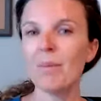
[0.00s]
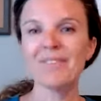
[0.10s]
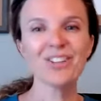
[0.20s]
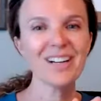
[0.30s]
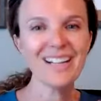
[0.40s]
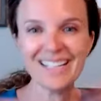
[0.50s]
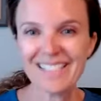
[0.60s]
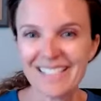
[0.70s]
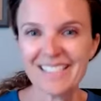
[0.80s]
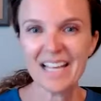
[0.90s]
but there
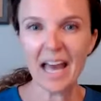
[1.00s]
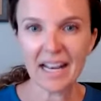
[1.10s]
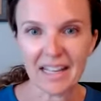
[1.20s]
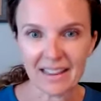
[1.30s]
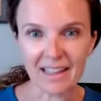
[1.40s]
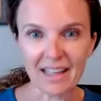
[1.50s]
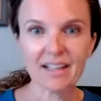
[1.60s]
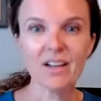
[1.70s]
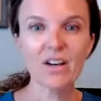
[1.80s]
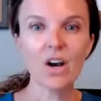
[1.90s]
isn't
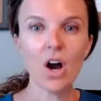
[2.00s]
anything